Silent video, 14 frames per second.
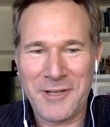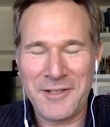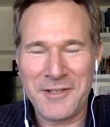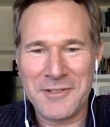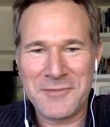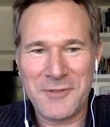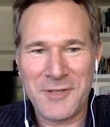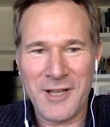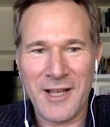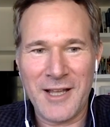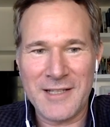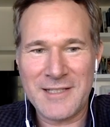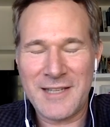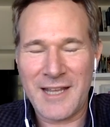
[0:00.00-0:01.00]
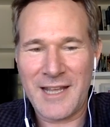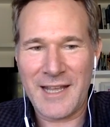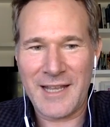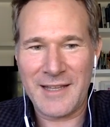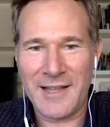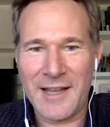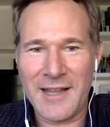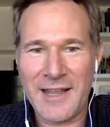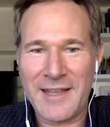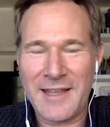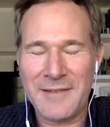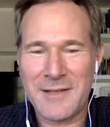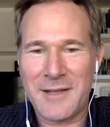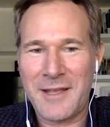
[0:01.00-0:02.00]
and his fiance, a lot of that
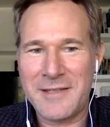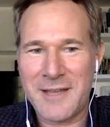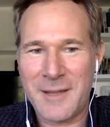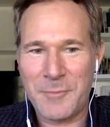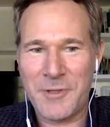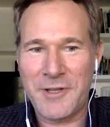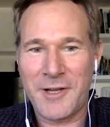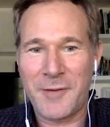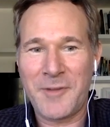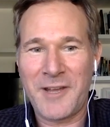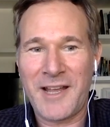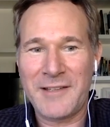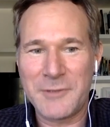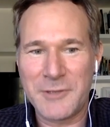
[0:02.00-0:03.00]
ends, ends up in there, Matt.